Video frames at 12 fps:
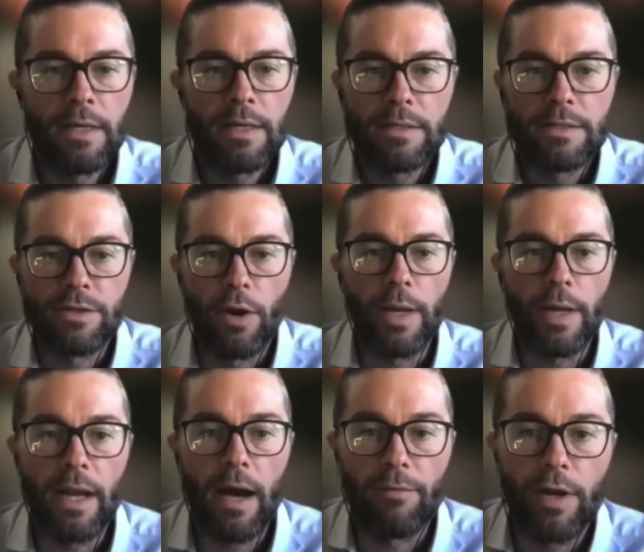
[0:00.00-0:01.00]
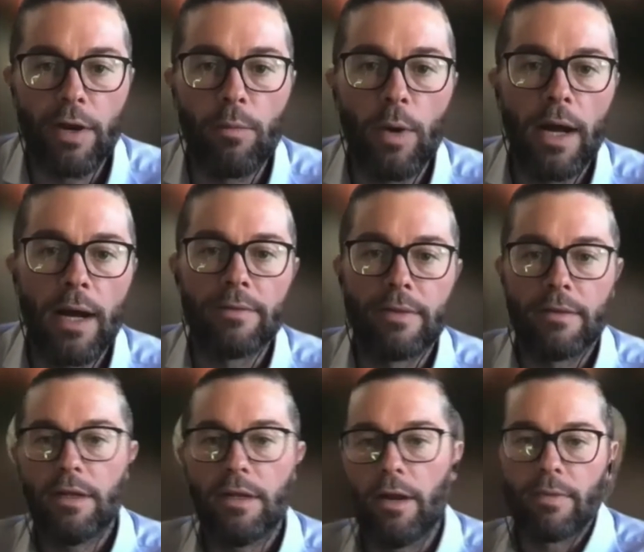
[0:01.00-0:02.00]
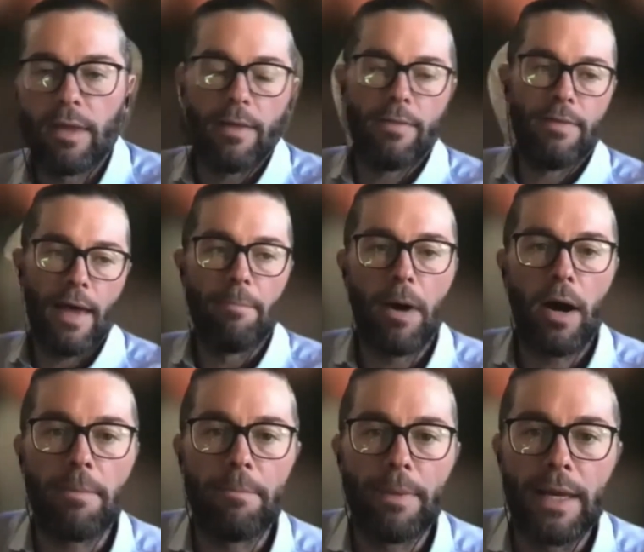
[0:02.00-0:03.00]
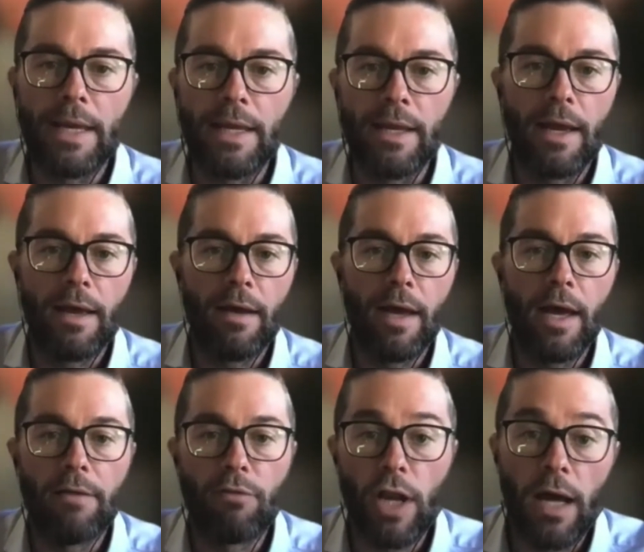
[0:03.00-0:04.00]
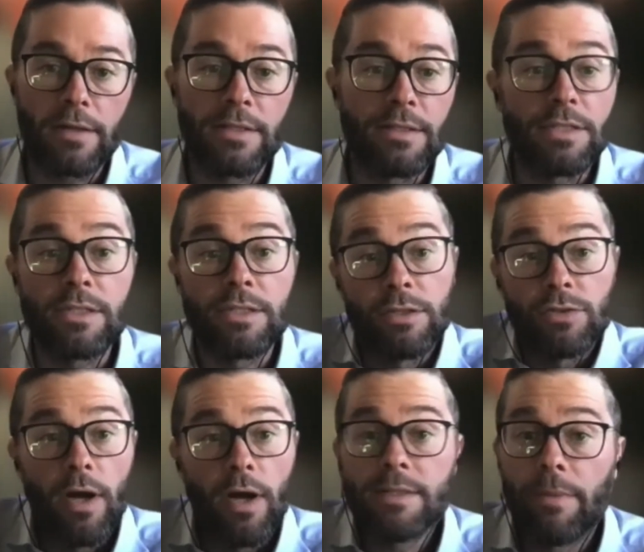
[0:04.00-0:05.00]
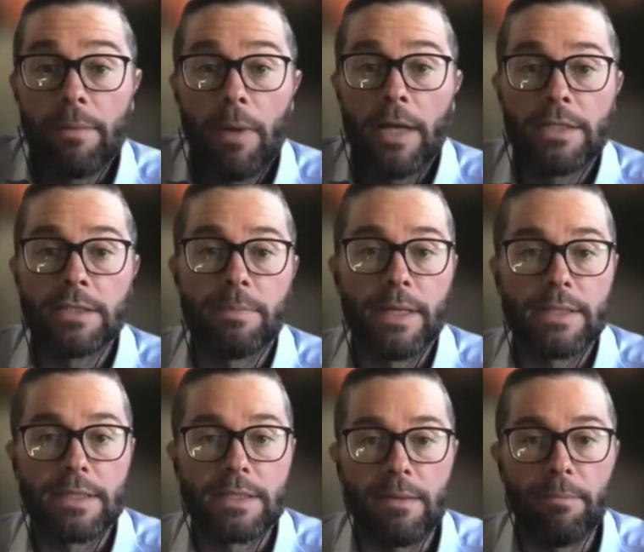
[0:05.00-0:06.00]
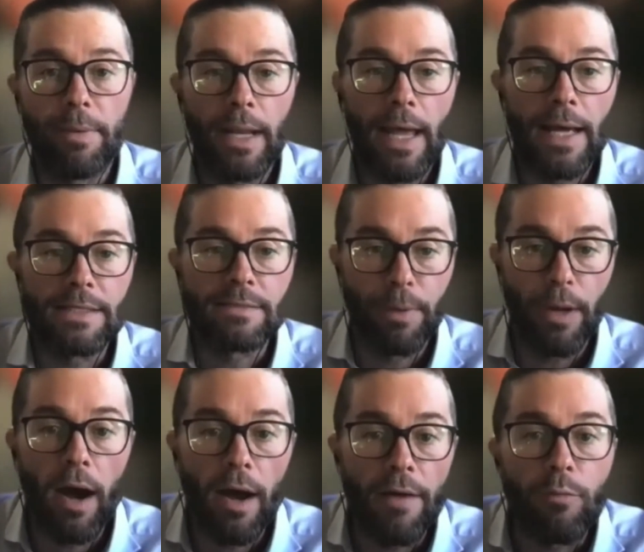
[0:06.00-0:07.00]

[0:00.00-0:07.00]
So in our real world, that might be a reluctance to try something. It might just be as simple as, but I've